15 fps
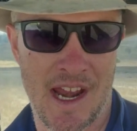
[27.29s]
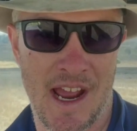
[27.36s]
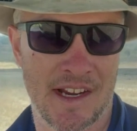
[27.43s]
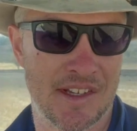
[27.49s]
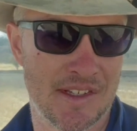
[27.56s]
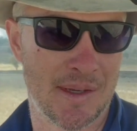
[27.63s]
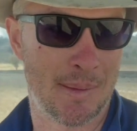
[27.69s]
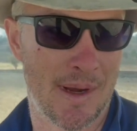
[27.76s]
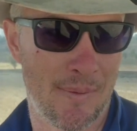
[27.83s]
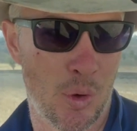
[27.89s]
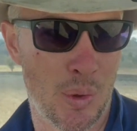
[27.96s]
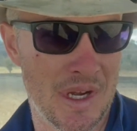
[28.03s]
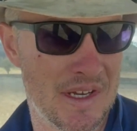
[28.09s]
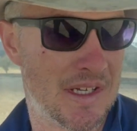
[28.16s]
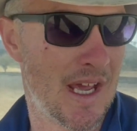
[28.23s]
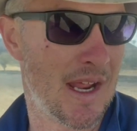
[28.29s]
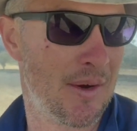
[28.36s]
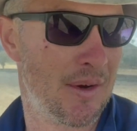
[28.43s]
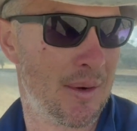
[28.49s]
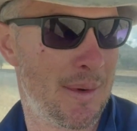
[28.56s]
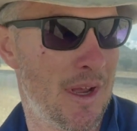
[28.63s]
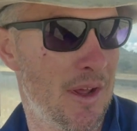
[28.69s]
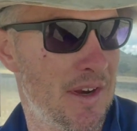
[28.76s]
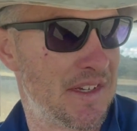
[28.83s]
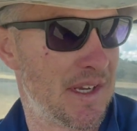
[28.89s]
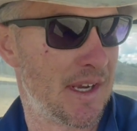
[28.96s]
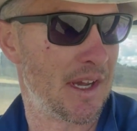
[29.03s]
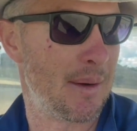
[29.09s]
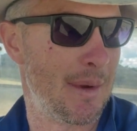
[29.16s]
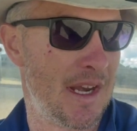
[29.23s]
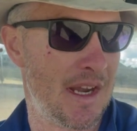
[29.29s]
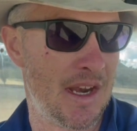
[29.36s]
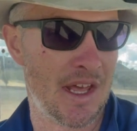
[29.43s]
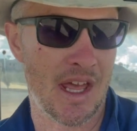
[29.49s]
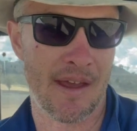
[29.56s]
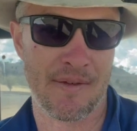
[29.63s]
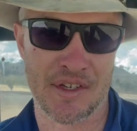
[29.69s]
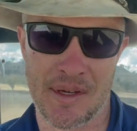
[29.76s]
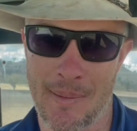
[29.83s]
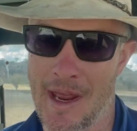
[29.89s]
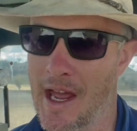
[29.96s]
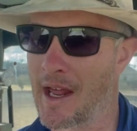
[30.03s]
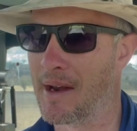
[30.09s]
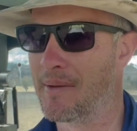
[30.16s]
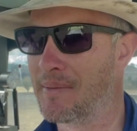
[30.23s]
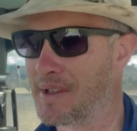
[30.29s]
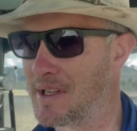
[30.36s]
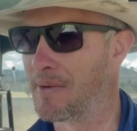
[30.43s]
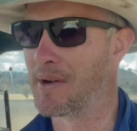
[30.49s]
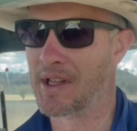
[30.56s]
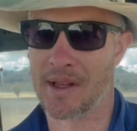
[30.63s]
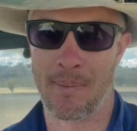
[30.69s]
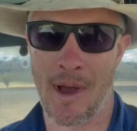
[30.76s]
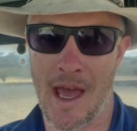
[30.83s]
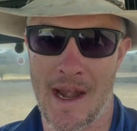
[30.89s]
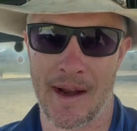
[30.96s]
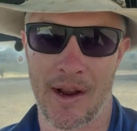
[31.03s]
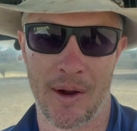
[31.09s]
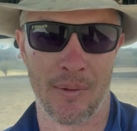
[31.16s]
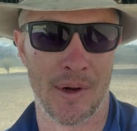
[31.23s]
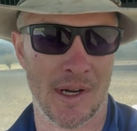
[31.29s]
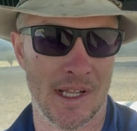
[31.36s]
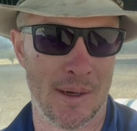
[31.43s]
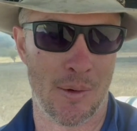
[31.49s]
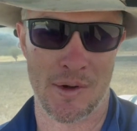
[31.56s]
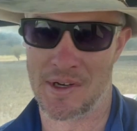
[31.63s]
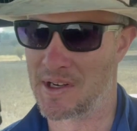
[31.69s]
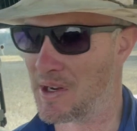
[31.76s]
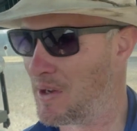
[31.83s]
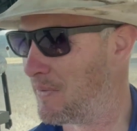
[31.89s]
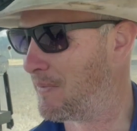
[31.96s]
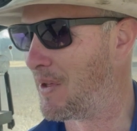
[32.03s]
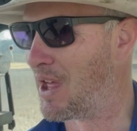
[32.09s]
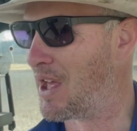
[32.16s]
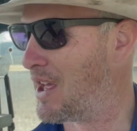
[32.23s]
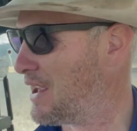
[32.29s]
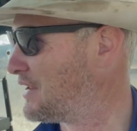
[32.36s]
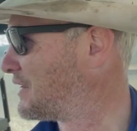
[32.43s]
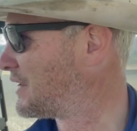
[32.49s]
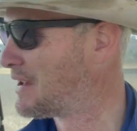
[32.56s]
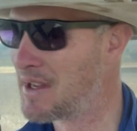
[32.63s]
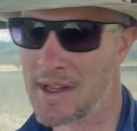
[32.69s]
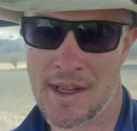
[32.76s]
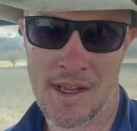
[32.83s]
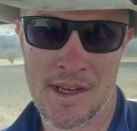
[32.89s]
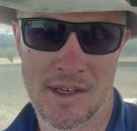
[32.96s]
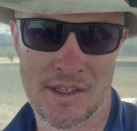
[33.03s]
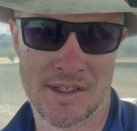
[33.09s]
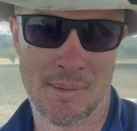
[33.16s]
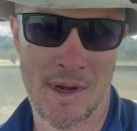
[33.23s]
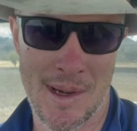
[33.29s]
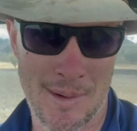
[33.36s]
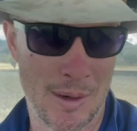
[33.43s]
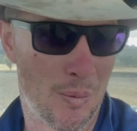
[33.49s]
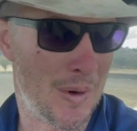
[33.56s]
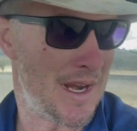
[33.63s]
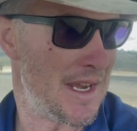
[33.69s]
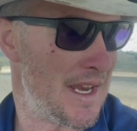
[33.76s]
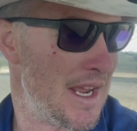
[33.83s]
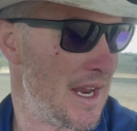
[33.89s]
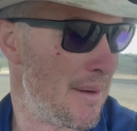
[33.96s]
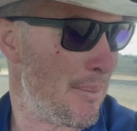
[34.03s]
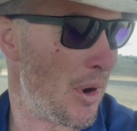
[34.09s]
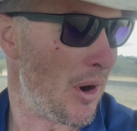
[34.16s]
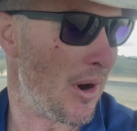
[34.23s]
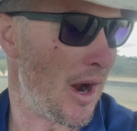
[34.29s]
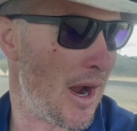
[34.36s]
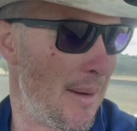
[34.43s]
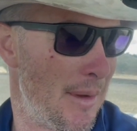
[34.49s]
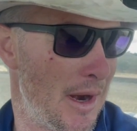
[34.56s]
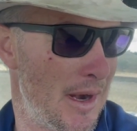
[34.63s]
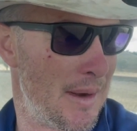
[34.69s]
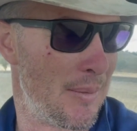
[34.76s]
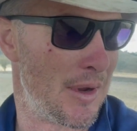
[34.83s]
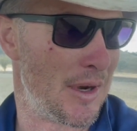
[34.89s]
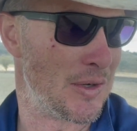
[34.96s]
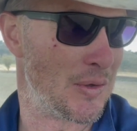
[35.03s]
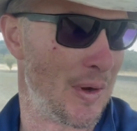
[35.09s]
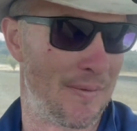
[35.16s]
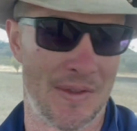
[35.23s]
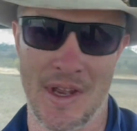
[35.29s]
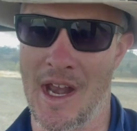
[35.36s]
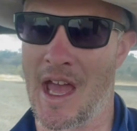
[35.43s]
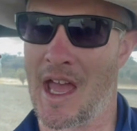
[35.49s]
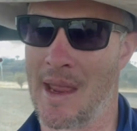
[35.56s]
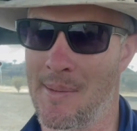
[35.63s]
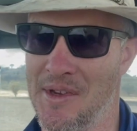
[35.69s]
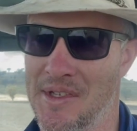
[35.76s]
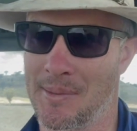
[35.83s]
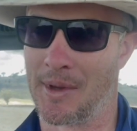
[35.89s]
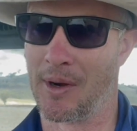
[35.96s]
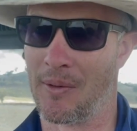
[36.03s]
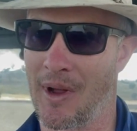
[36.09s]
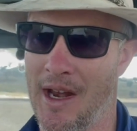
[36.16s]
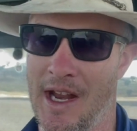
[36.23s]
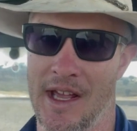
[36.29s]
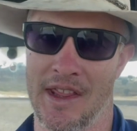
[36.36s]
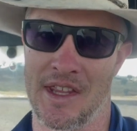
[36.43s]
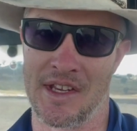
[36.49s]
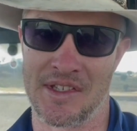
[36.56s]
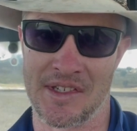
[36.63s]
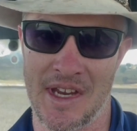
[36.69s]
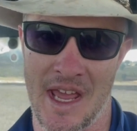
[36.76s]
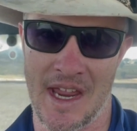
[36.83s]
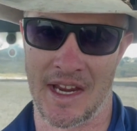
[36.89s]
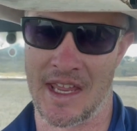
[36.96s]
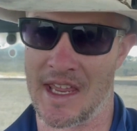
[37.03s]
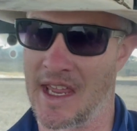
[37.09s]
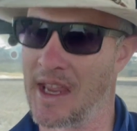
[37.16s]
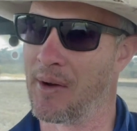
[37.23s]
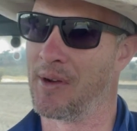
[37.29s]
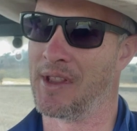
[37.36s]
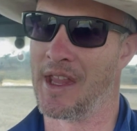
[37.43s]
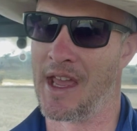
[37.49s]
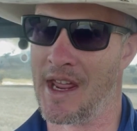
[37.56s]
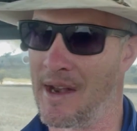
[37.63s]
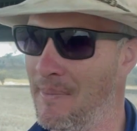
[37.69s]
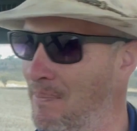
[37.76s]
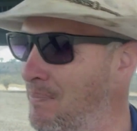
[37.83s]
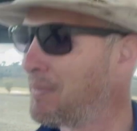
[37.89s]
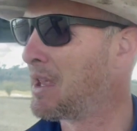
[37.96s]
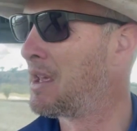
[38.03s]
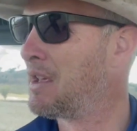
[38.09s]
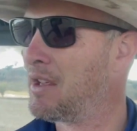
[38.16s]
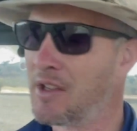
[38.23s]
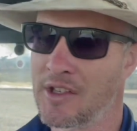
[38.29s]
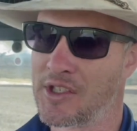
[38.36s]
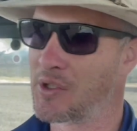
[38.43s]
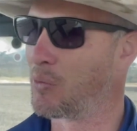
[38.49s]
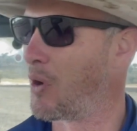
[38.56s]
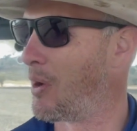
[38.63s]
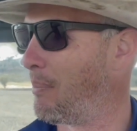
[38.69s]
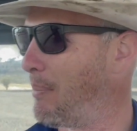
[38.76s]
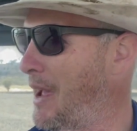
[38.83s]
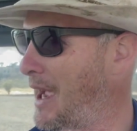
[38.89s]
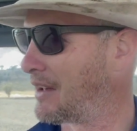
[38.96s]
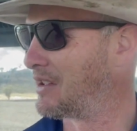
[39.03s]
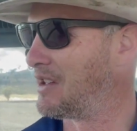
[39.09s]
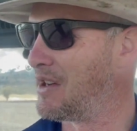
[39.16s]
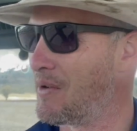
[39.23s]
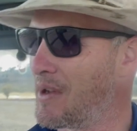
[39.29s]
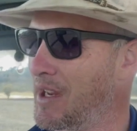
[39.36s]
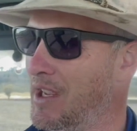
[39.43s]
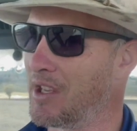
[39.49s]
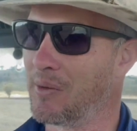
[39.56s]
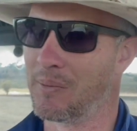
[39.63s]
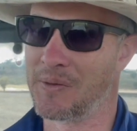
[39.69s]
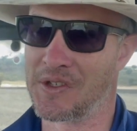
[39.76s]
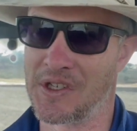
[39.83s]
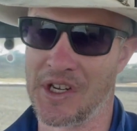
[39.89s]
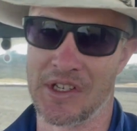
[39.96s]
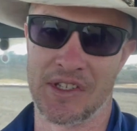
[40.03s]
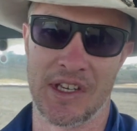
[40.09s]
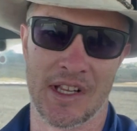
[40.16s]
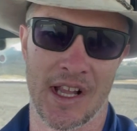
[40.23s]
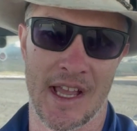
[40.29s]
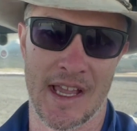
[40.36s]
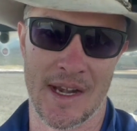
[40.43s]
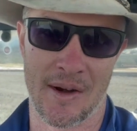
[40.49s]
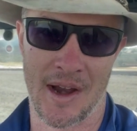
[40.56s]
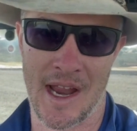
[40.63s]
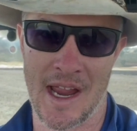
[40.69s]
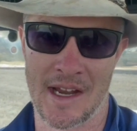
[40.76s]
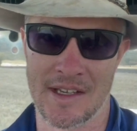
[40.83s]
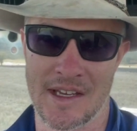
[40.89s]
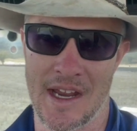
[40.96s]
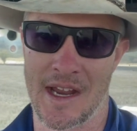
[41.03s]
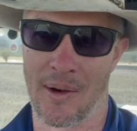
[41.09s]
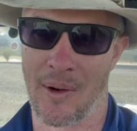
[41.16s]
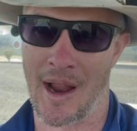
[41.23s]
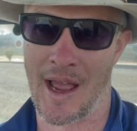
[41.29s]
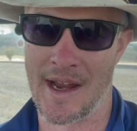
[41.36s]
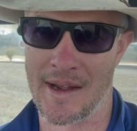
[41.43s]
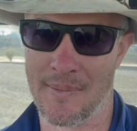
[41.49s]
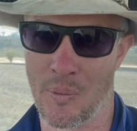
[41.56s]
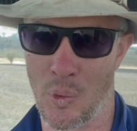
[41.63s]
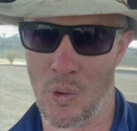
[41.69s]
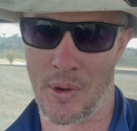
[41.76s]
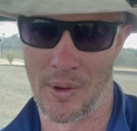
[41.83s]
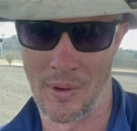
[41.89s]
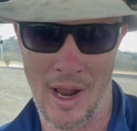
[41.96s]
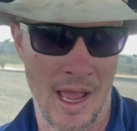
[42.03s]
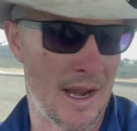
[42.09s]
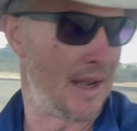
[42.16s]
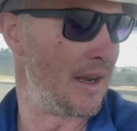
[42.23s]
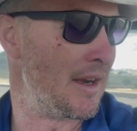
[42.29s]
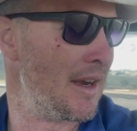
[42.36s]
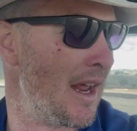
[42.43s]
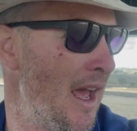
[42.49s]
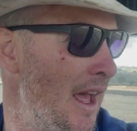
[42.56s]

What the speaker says: acts as a bit of a wind tunnel, to be honest. So I got a bit nervous about doing the paddock I really wanted to do first. It's meant to be windier tomorrow, but I didn't want to drift the neighbours. So I'm going to run out this tank here and then swap back to doing a 60 litre a hectare rate, water rate, and